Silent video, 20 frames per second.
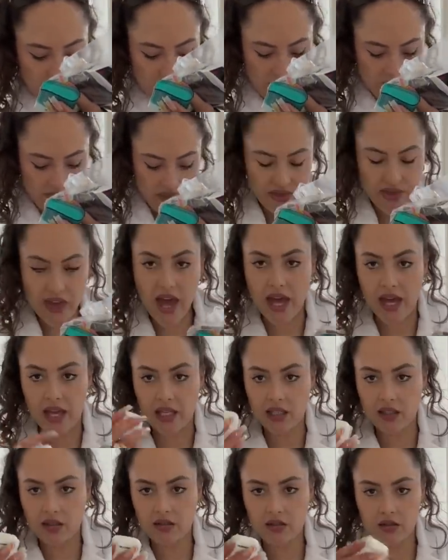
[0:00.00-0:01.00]
And
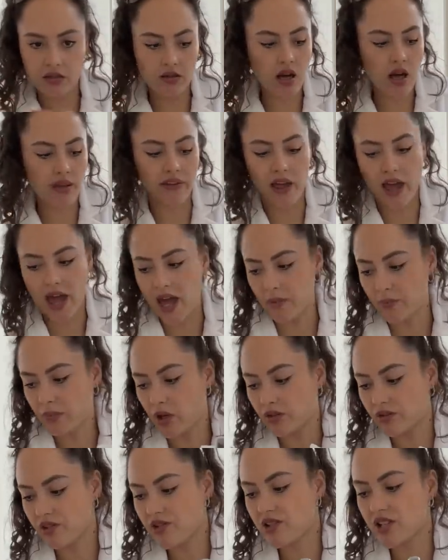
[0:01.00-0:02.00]
then other
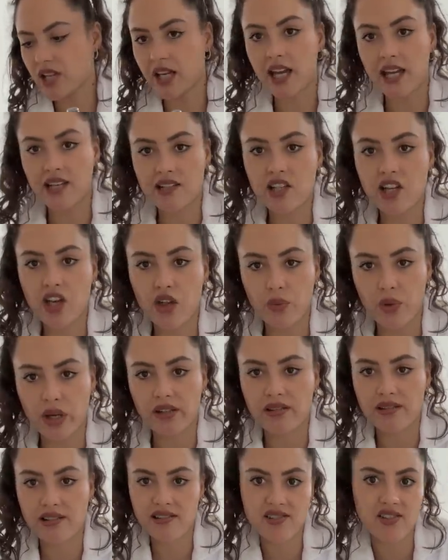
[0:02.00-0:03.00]
AirPods in case the other
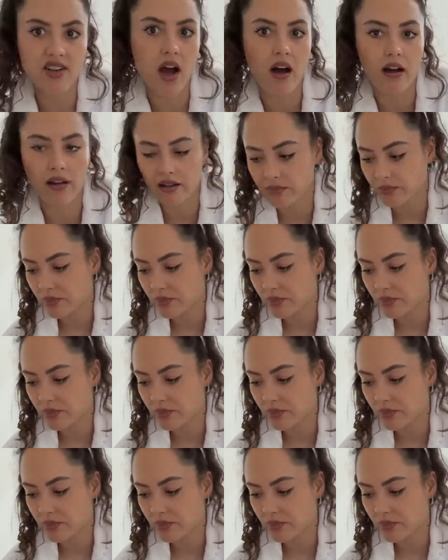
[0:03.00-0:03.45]
ones die,